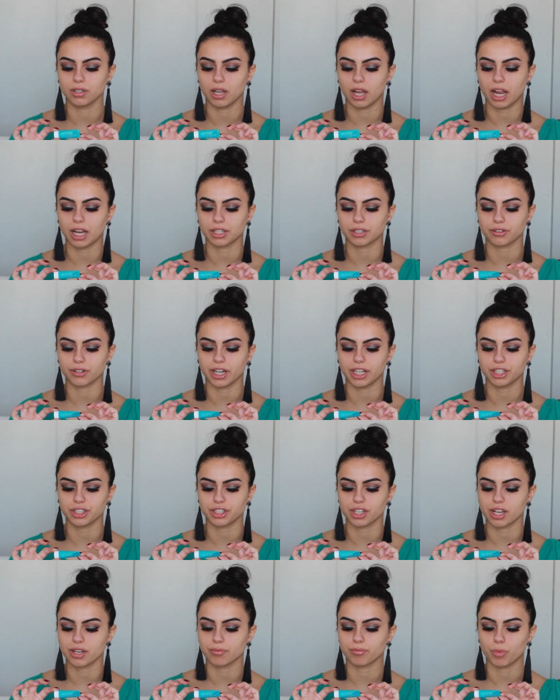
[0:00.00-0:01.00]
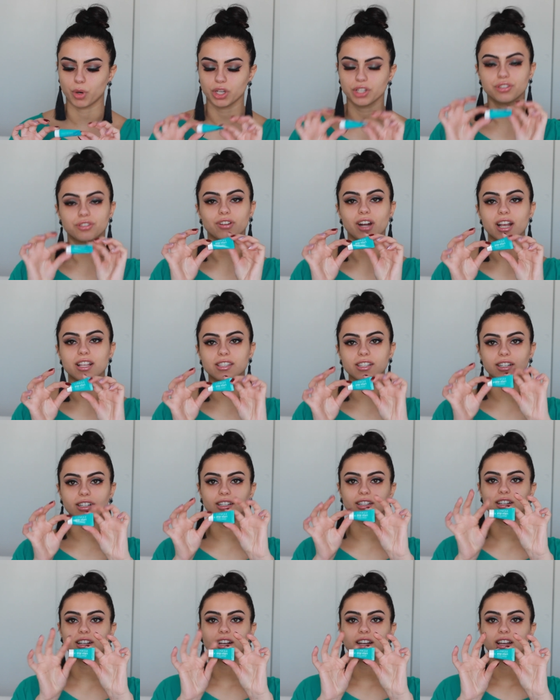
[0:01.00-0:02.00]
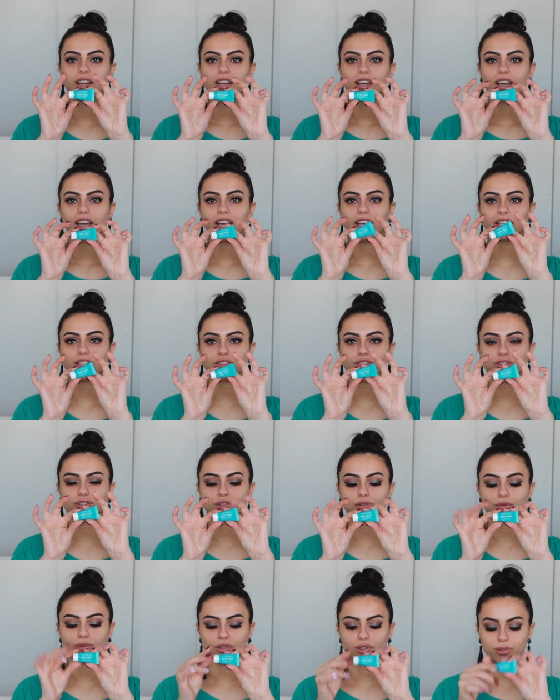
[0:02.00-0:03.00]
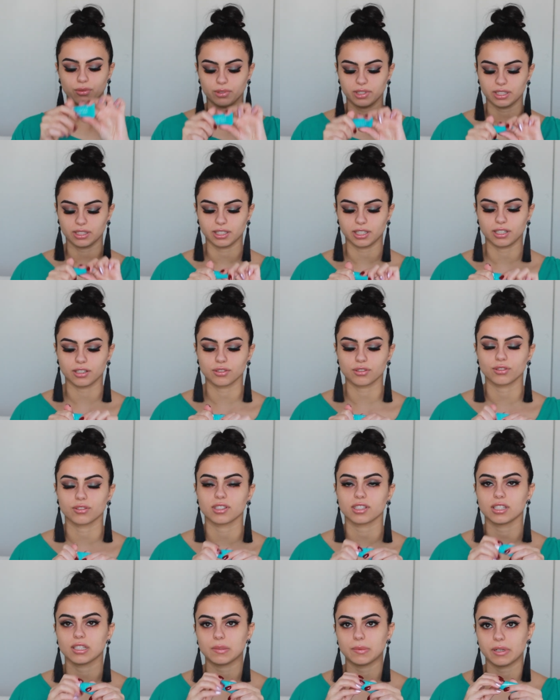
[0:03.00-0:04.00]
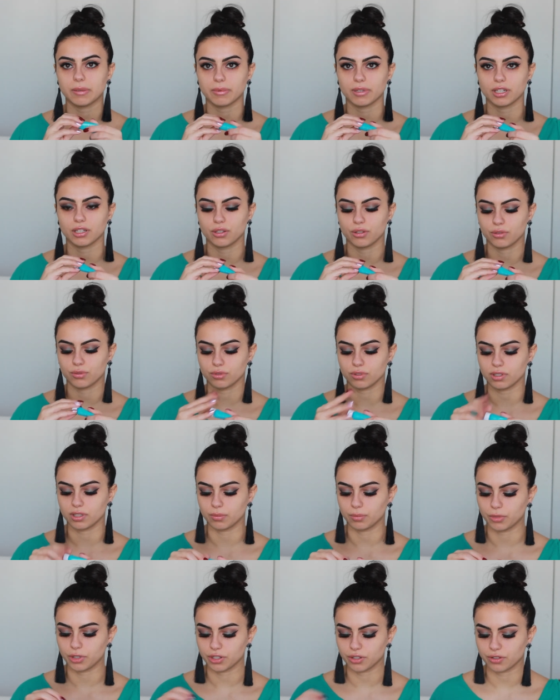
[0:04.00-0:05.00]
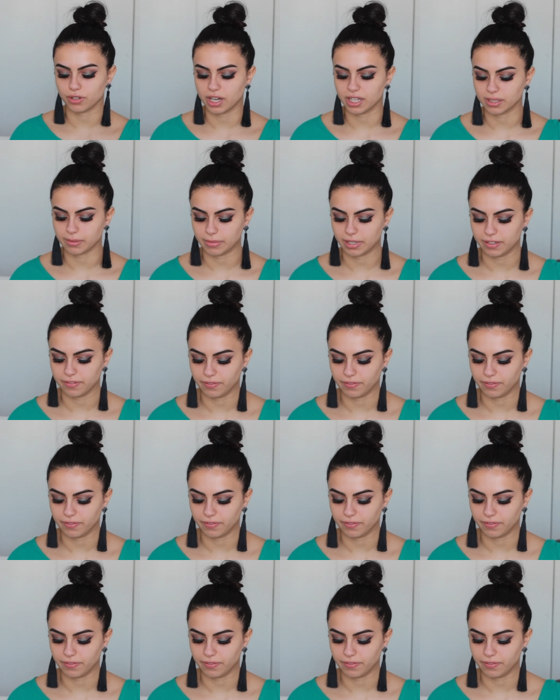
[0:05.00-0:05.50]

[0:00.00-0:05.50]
Hydration Moisturizer, and it's so cute and little, so this is what I'm going to use to moisturize my